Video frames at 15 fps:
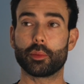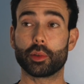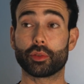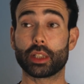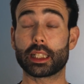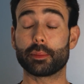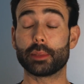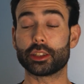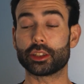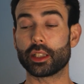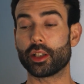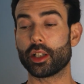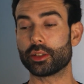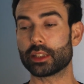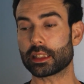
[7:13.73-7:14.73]
We're
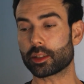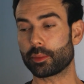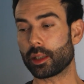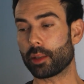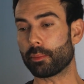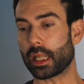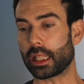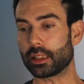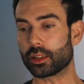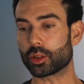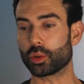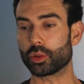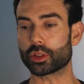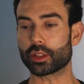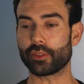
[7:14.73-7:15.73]
recommissioning those. That's going to be our main
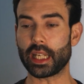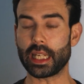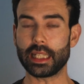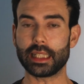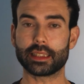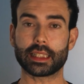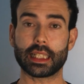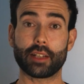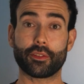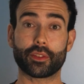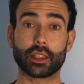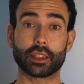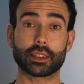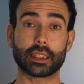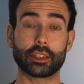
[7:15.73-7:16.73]
source of heat
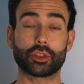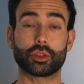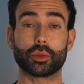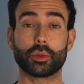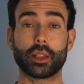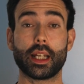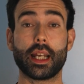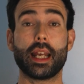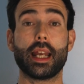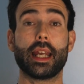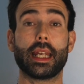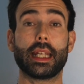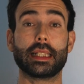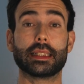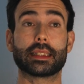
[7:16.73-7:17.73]
if the central
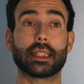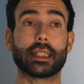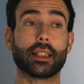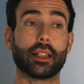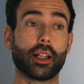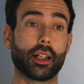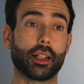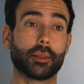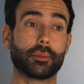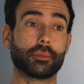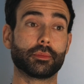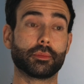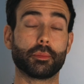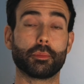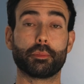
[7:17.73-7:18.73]
heating
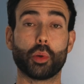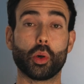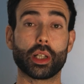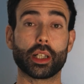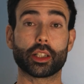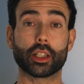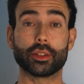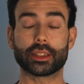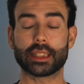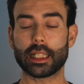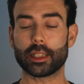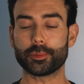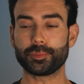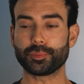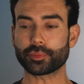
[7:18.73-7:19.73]
boiler goes
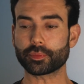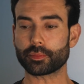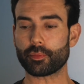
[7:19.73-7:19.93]
down.